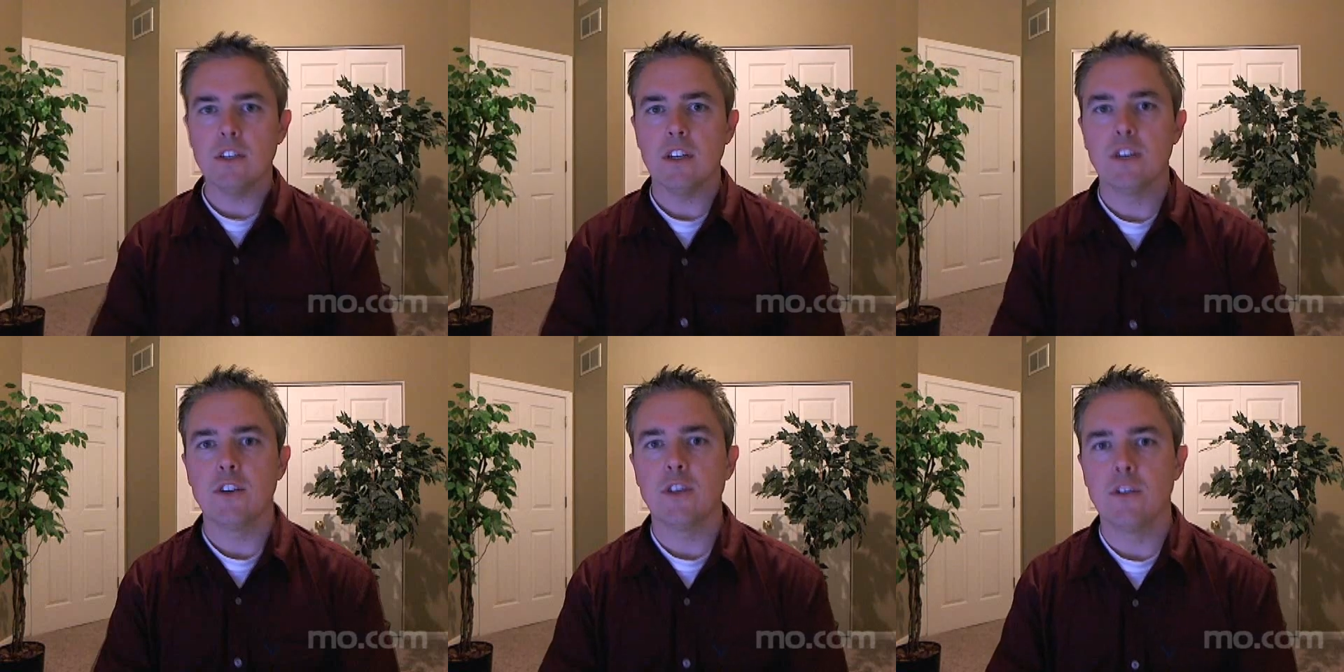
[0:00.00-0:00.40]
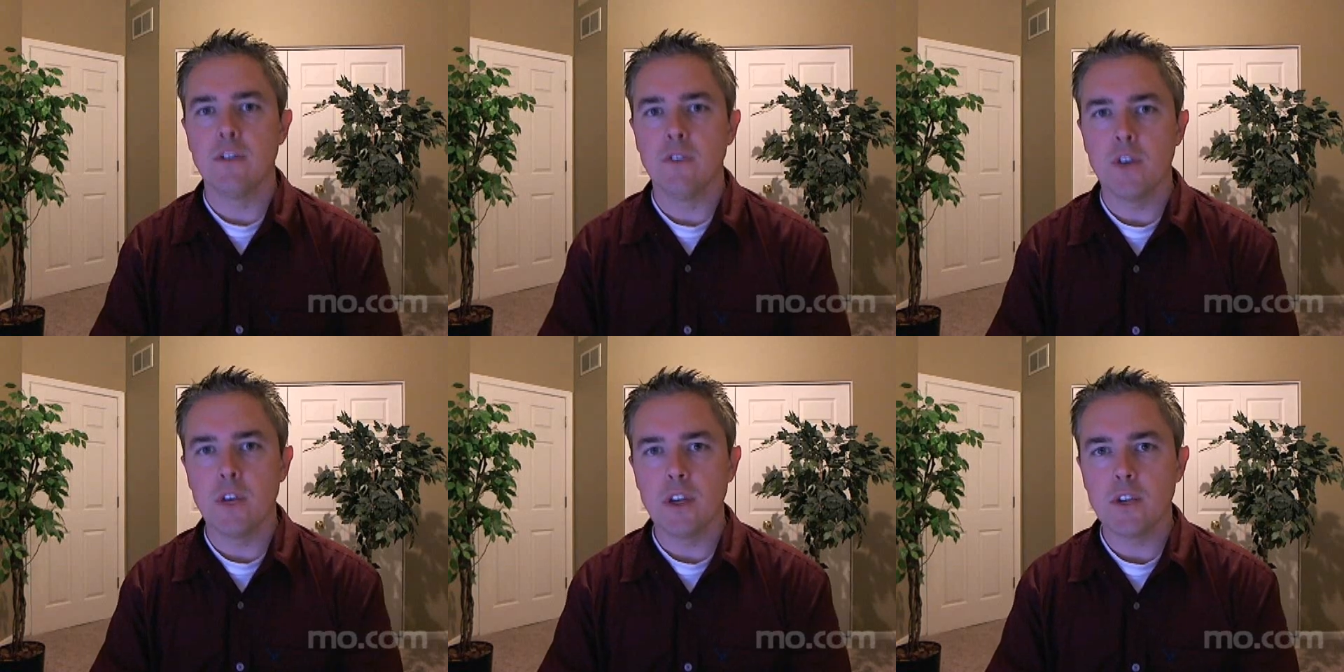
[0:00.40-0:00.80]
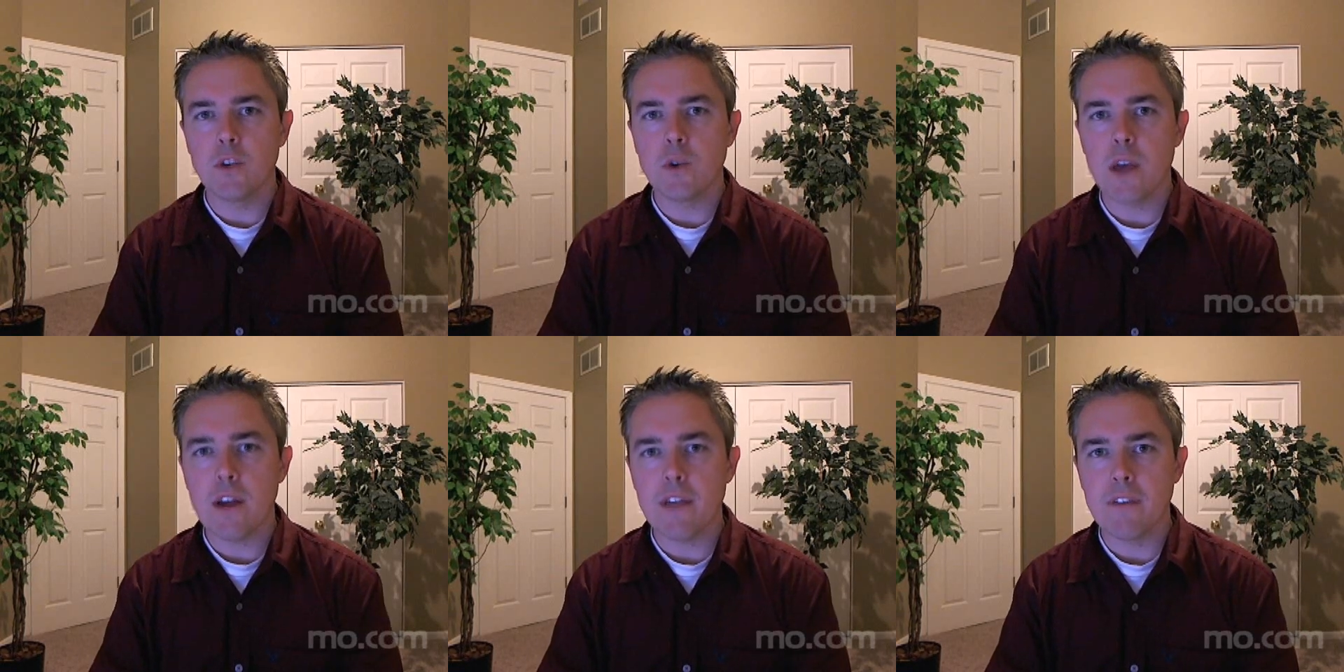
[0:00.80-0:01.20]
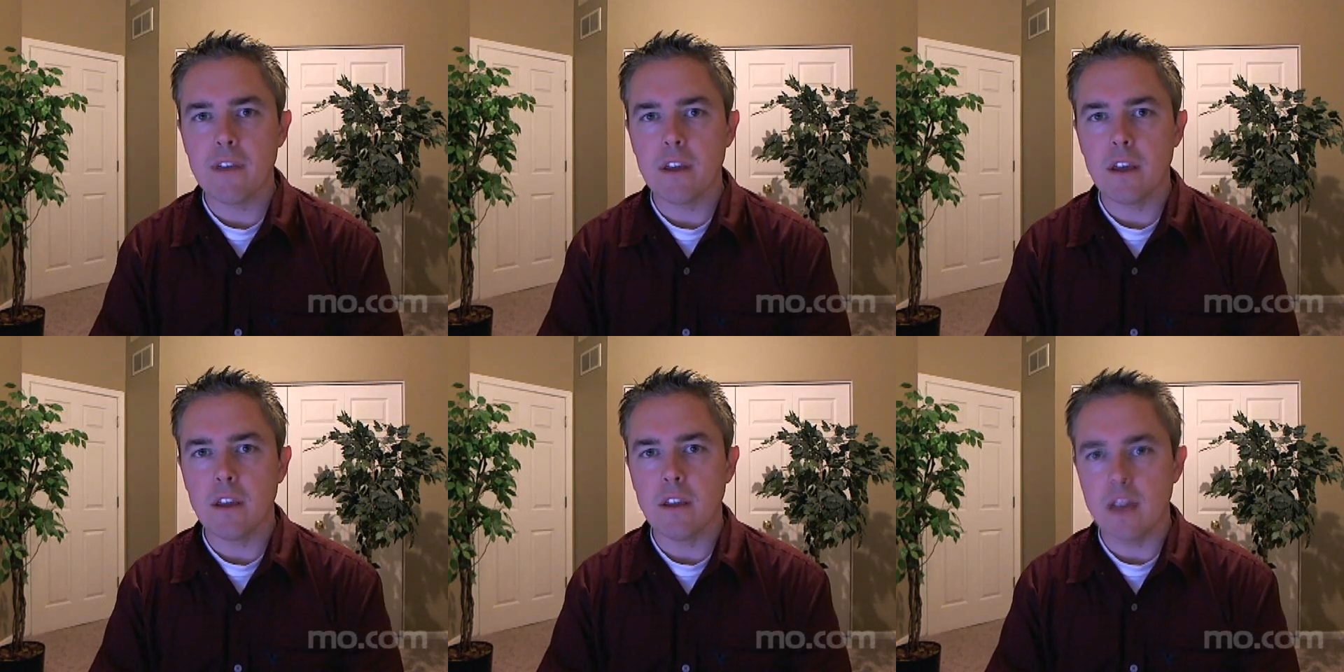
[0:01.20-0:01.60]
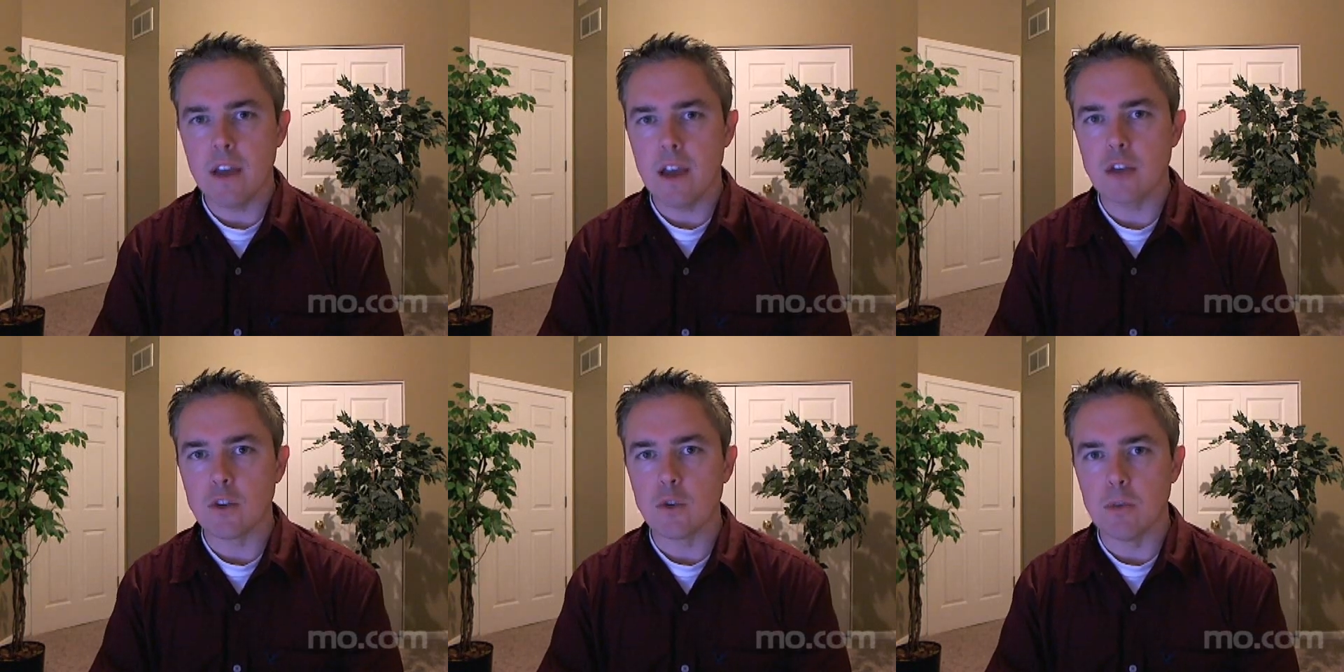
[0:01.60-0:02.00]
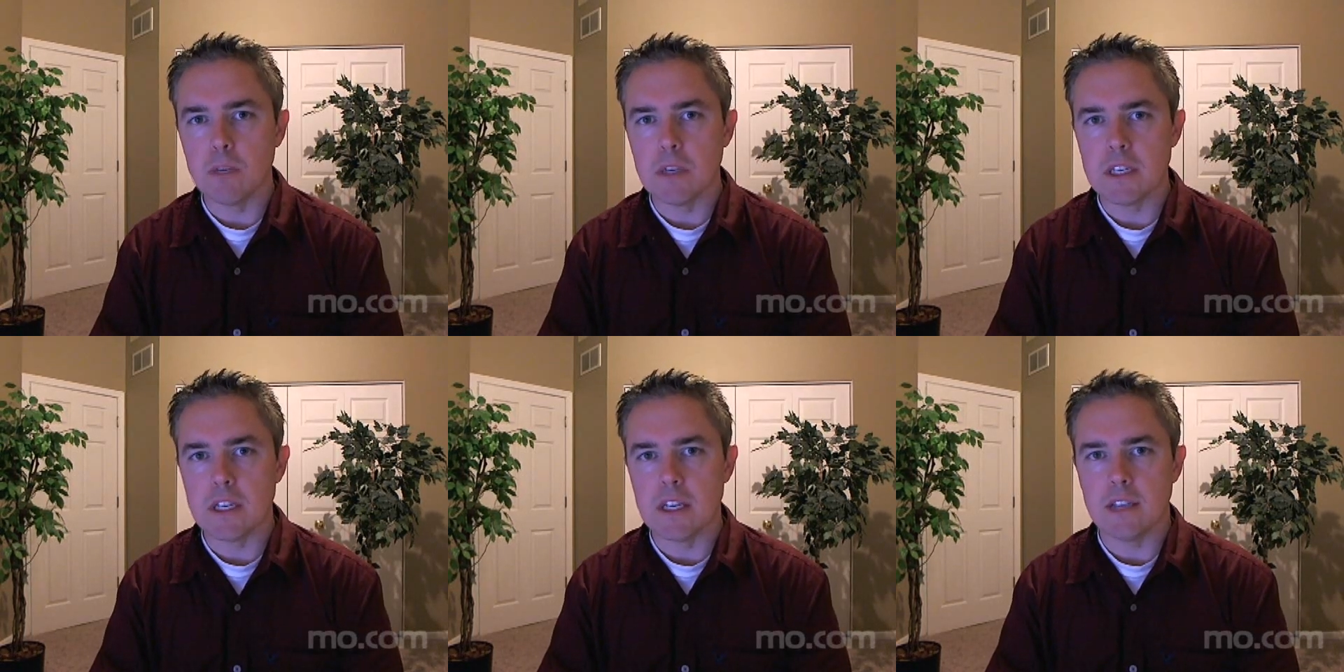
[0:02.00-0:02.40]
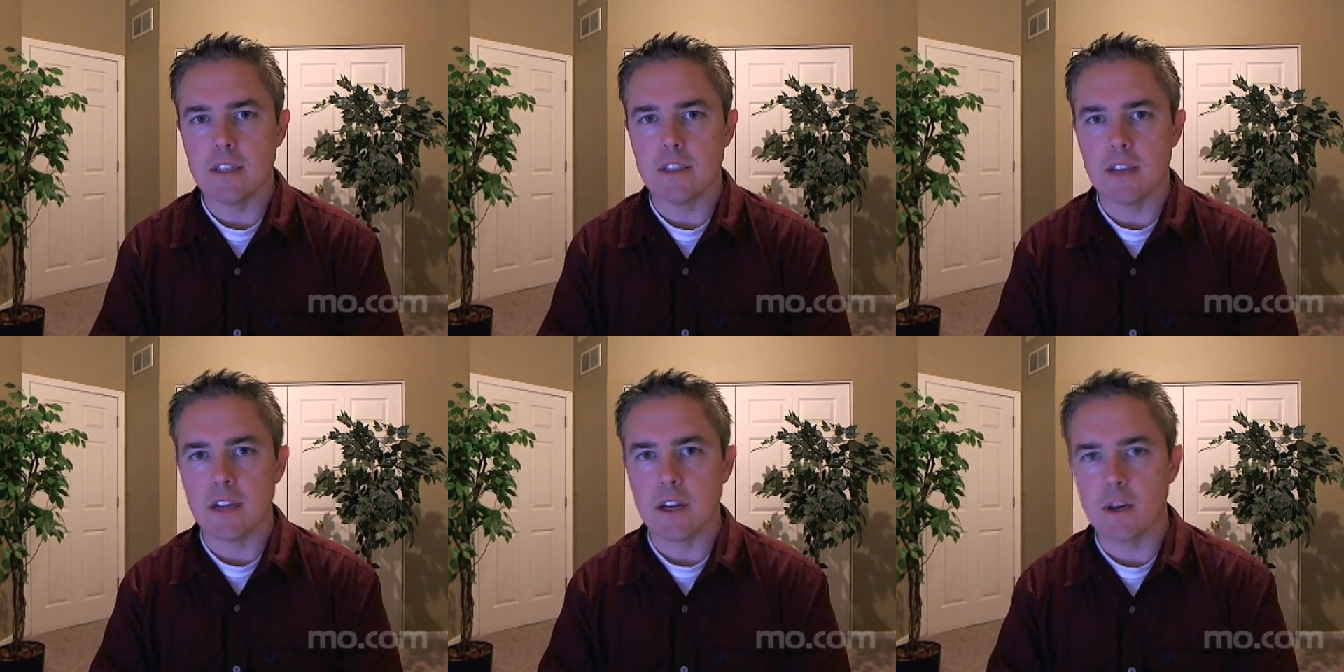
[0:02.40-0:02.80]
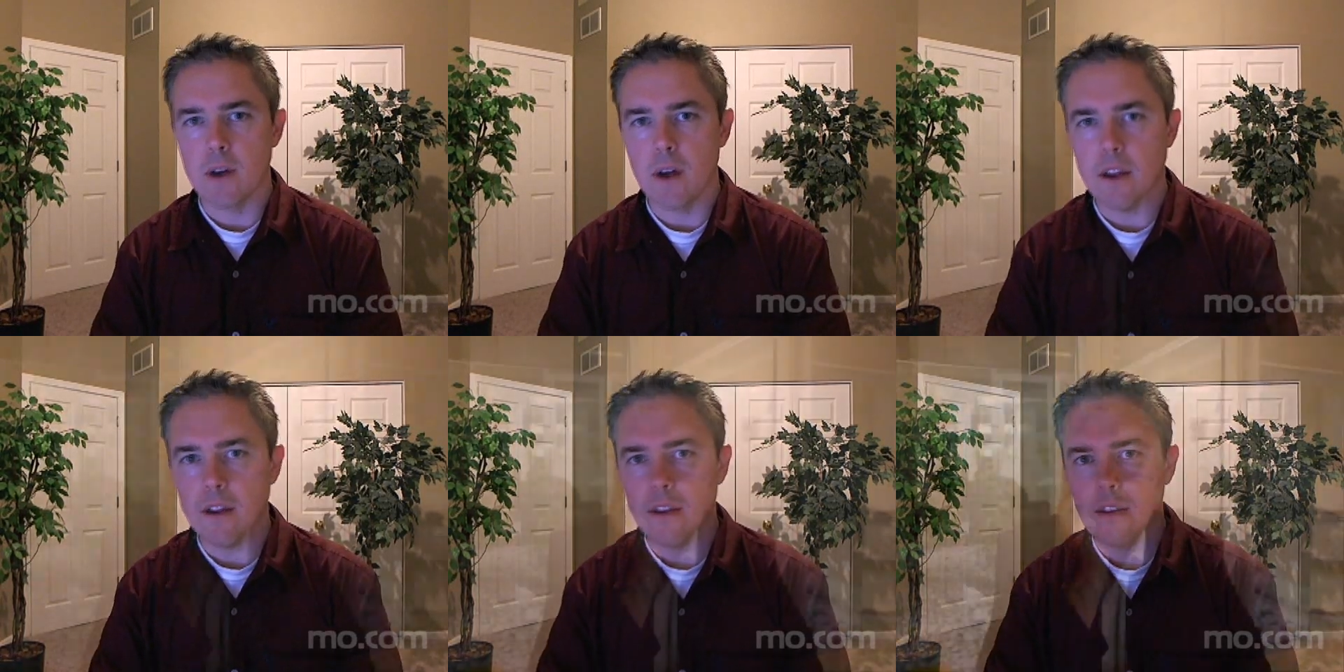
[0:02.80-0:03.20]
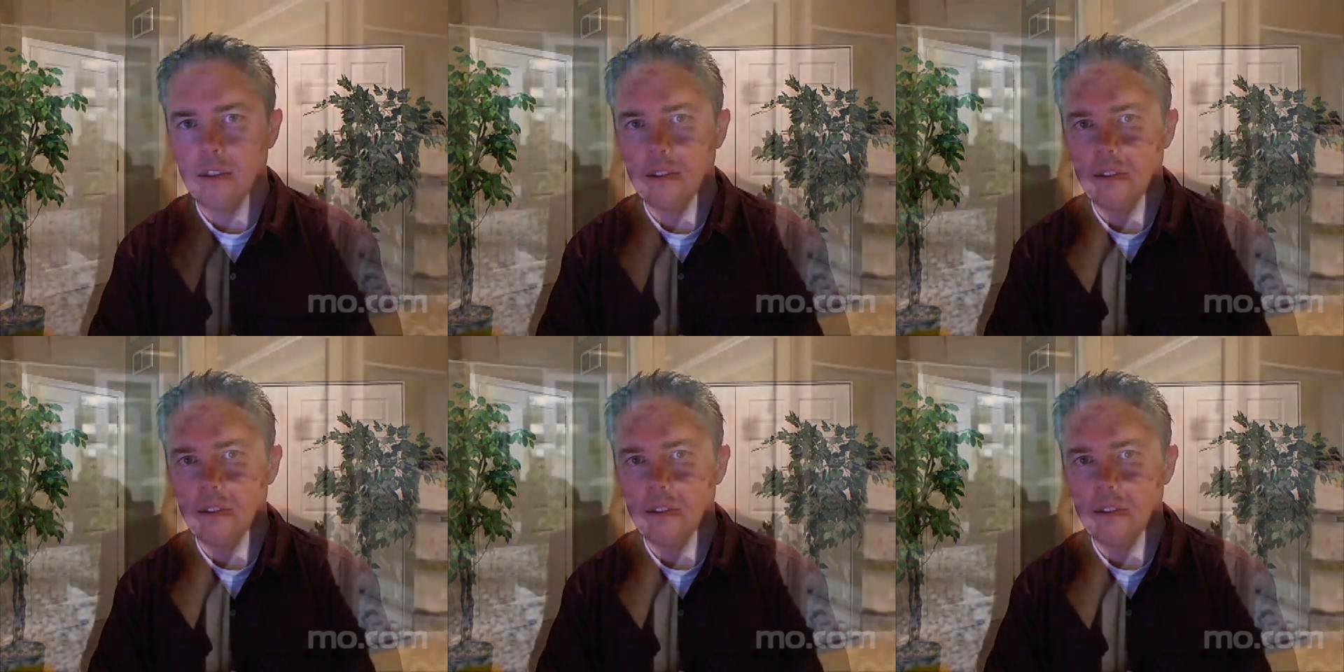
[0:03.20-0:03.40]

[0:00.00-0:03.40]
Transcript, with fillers: like you're converting traffic into actual business. Is that correct?